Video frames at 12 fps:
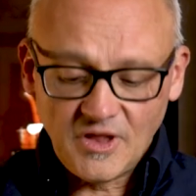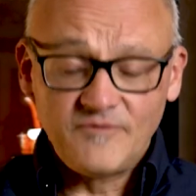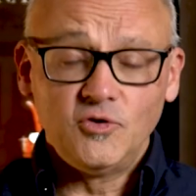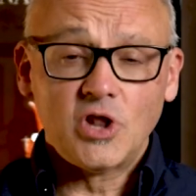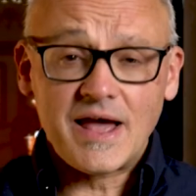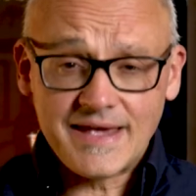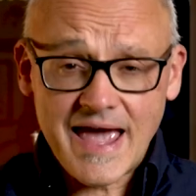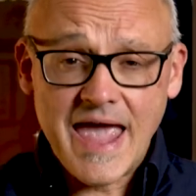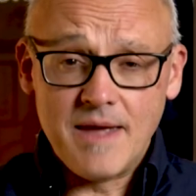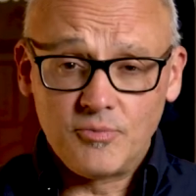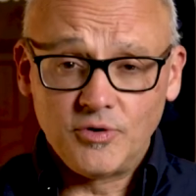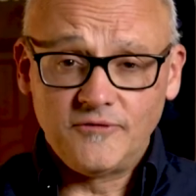If you like
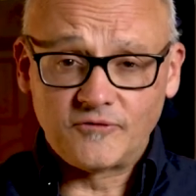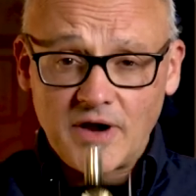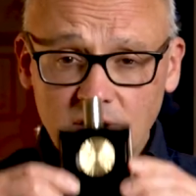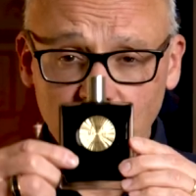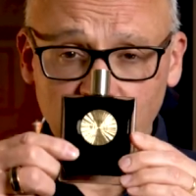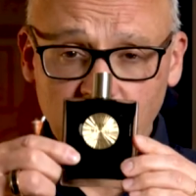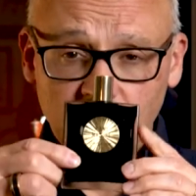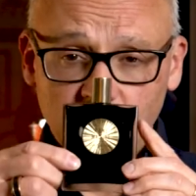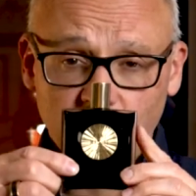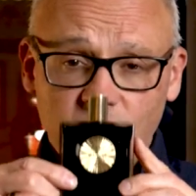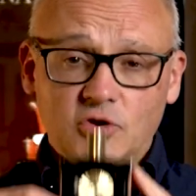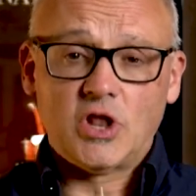ambery
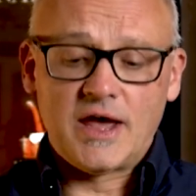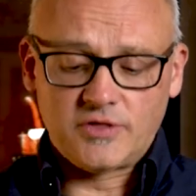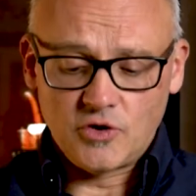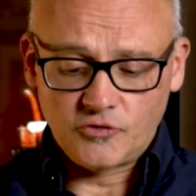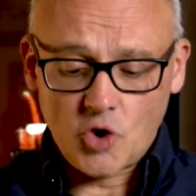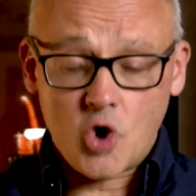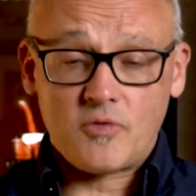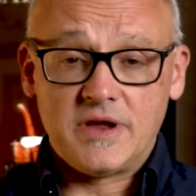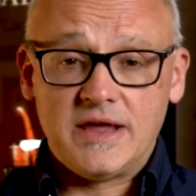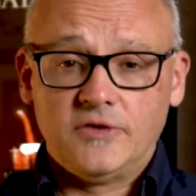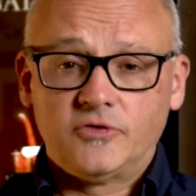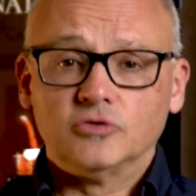fragrances, or if you like those
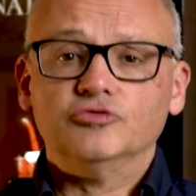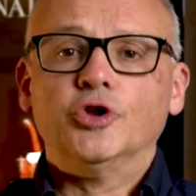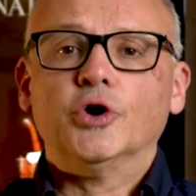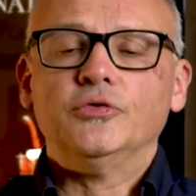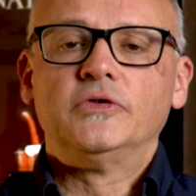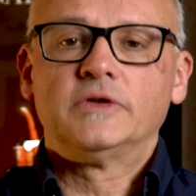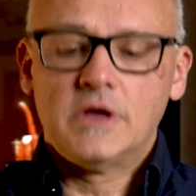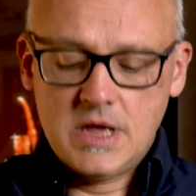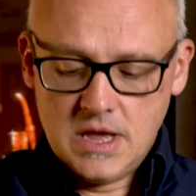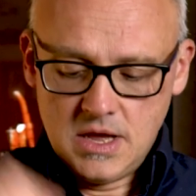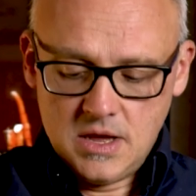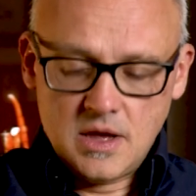oriental notes,
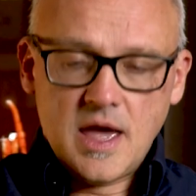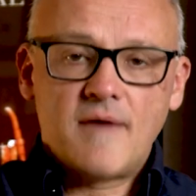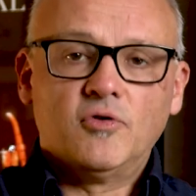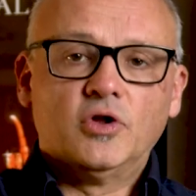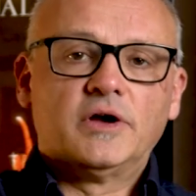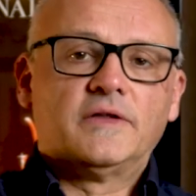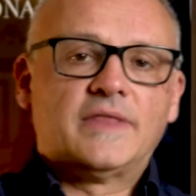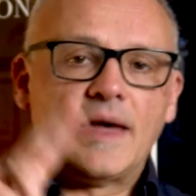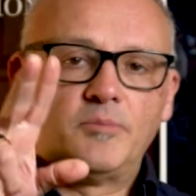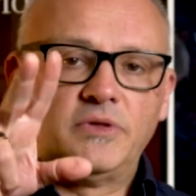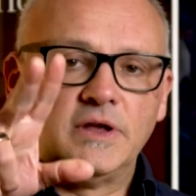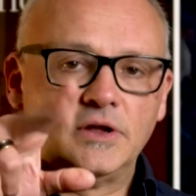have a look at
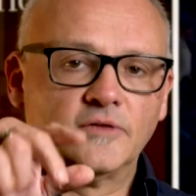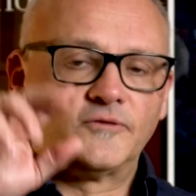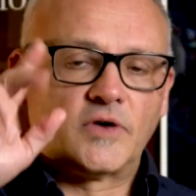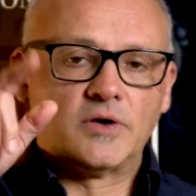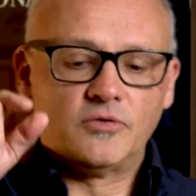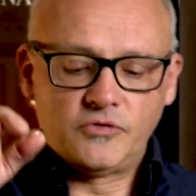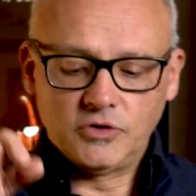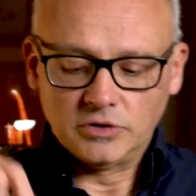that particular fragrance.